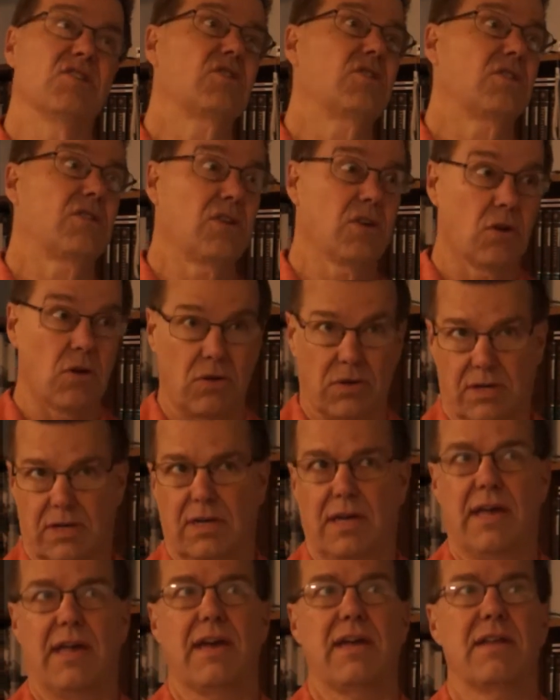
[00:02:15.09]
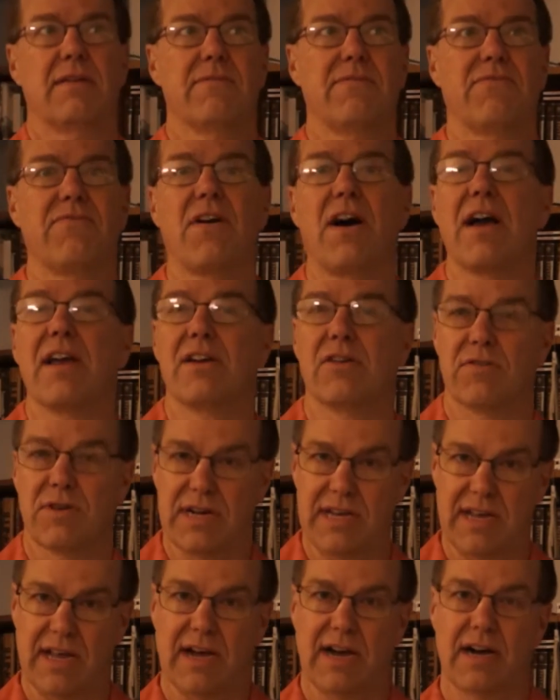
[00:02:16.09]
Silk and
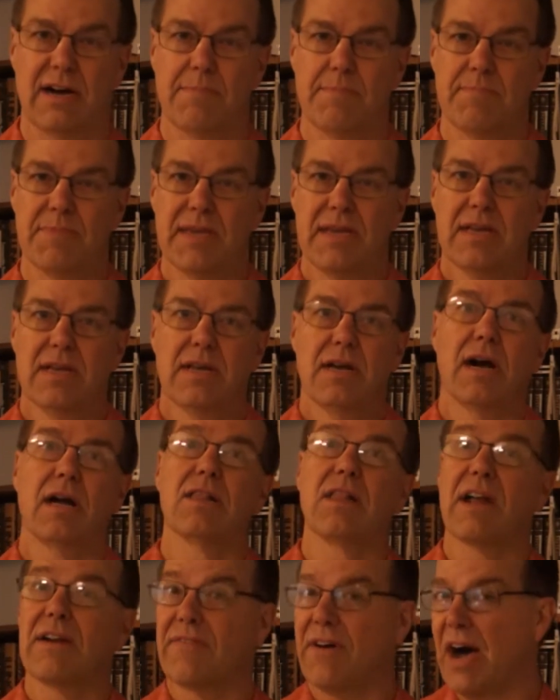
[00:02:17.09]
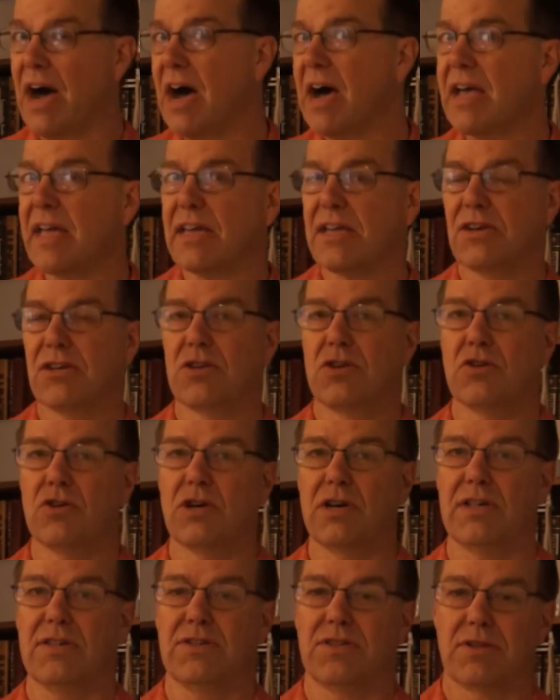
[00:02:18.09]
finery, a lot of high-end
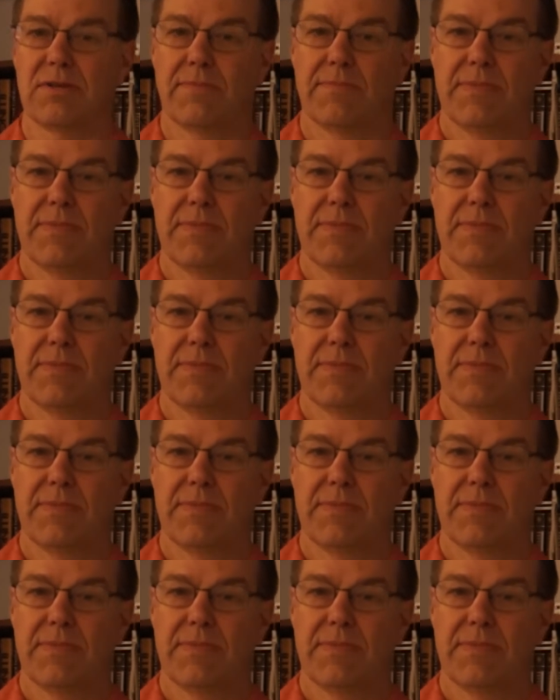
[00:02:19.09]
goods.